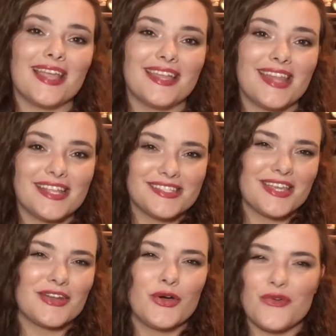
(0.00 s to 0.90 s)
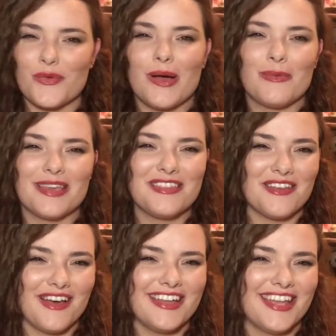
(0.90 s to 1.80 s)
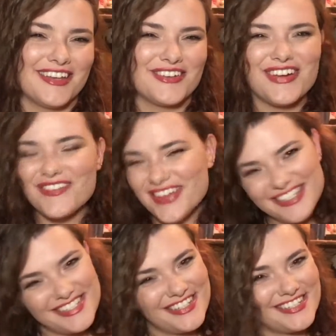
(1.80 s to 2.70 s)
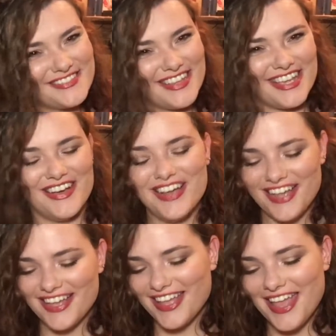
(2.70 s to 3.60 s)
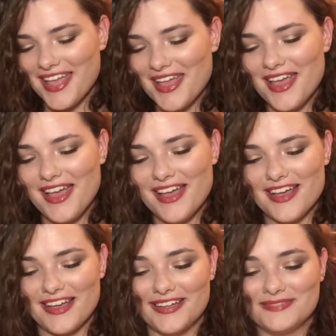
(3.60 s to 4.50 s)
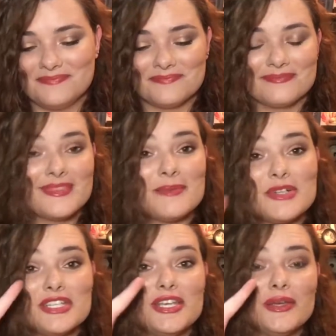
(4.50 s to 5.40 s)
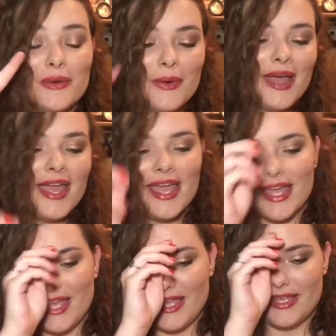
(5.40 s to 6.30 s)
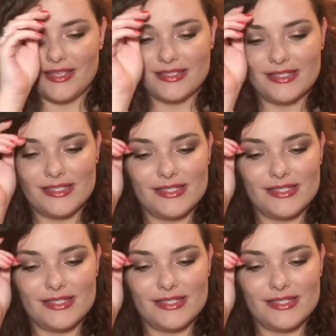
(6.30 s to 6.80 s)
And that's like an overwhelming thought and a great way to start this video. Number two is,